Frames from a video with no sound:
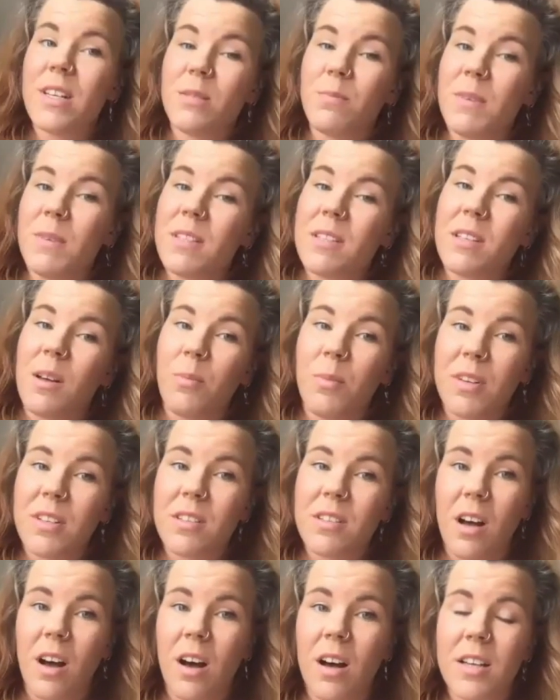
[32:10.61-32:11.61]
been someone
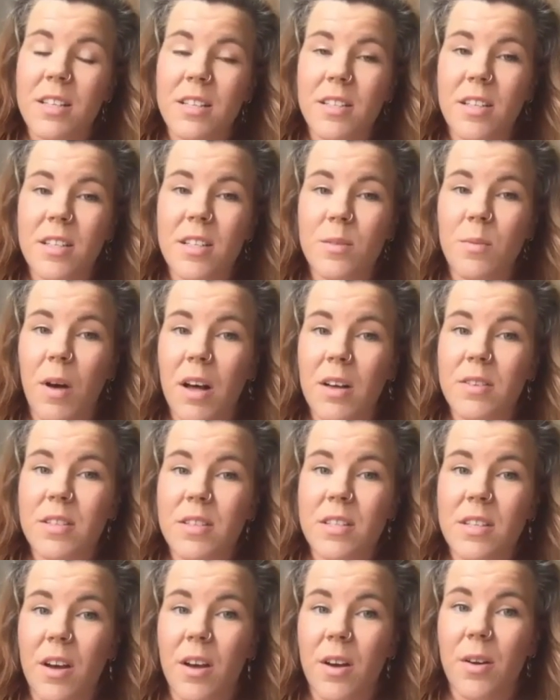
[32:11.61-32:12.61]
to ask as well.
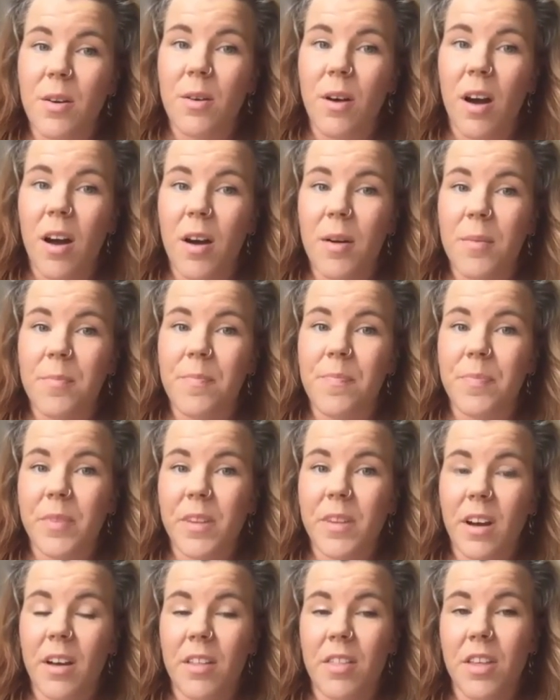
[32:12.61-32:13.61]
So um,
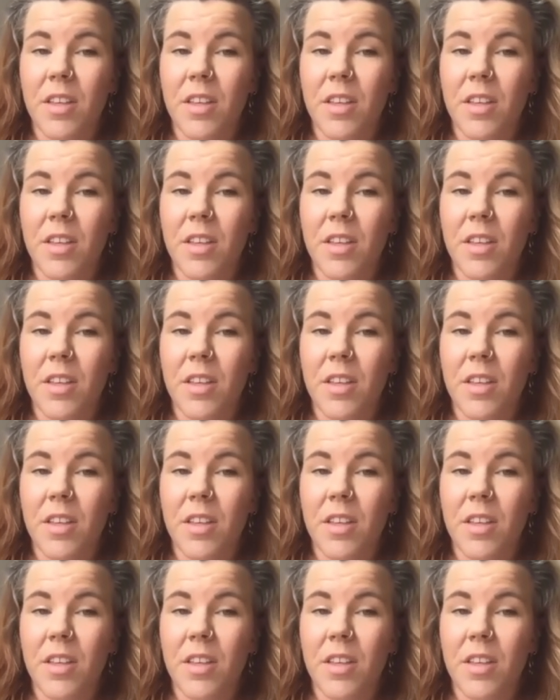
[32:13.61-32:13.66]
I think,